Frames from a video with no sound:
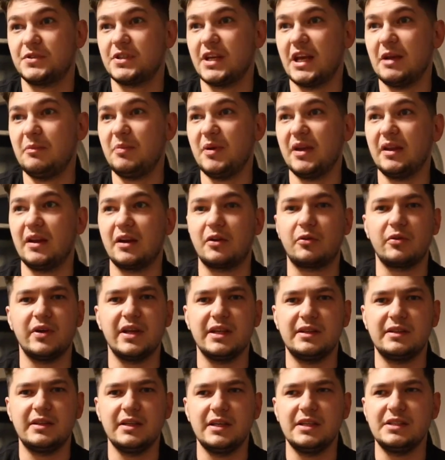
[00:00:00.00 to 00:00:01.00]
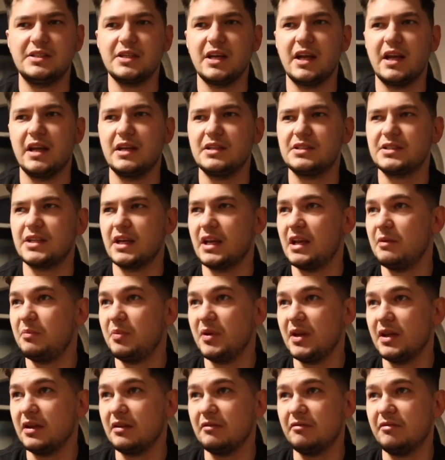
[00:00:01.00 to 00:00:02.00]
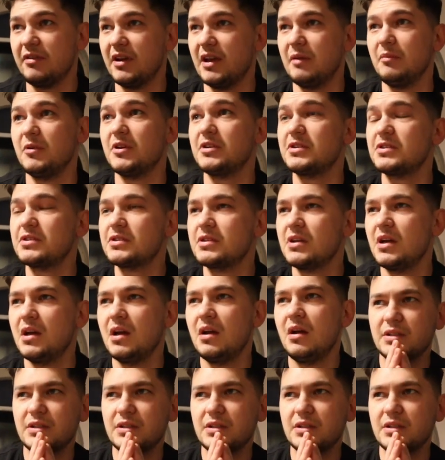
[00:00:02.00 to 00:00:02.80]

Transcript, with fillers: say being a great DJ, say being famous,